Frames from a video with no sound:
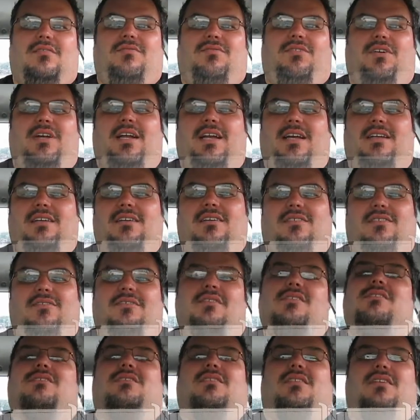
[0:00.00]
Fernando
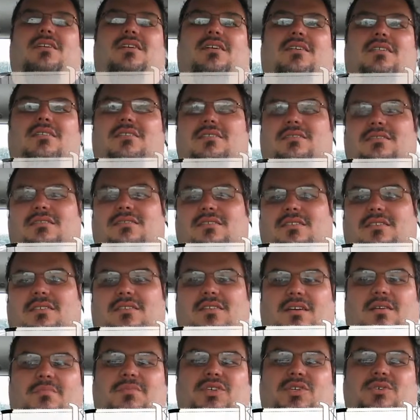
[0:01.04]
is a
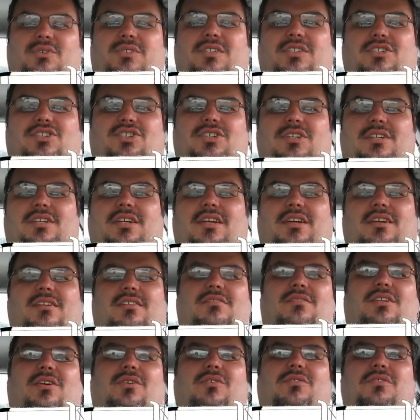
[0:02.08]
musician
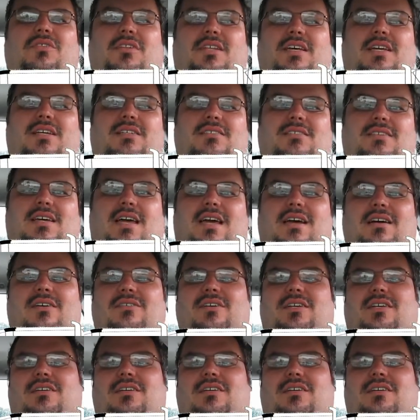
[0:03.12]
here locally in town.